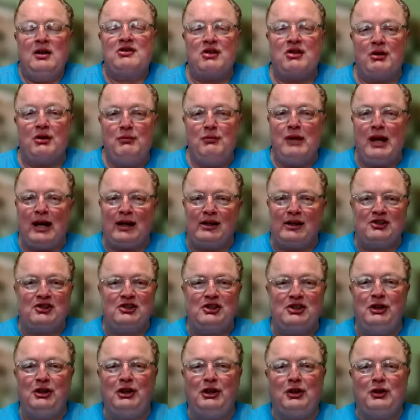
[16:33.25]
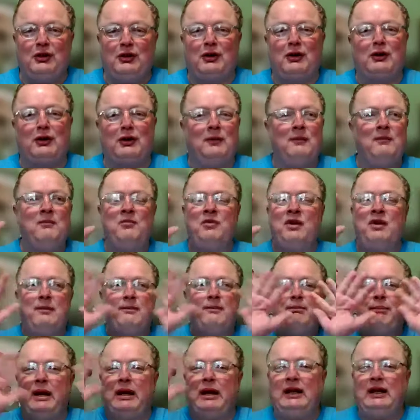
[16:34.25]
So next to your
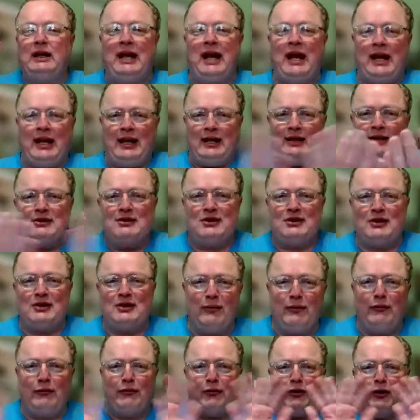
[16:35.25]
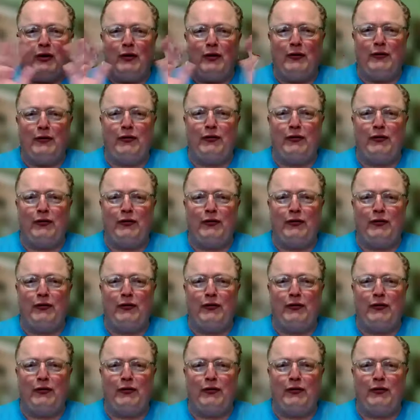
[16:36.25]
big cans of